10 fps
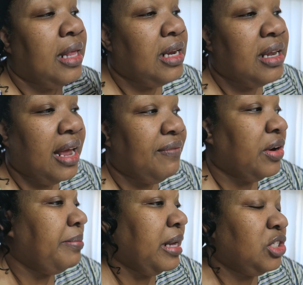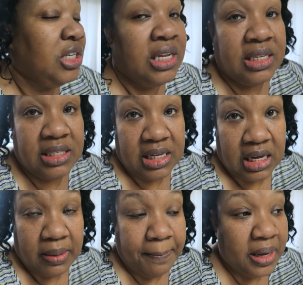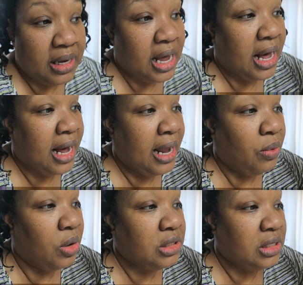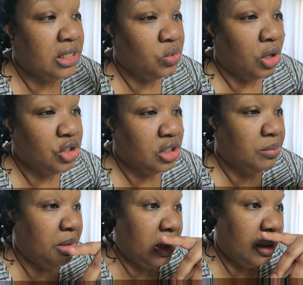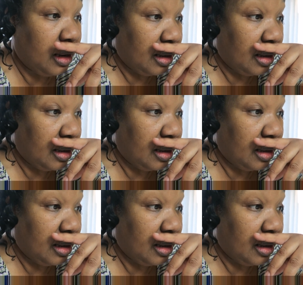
they didn't have very much in the sink, but I want the dishwasher to be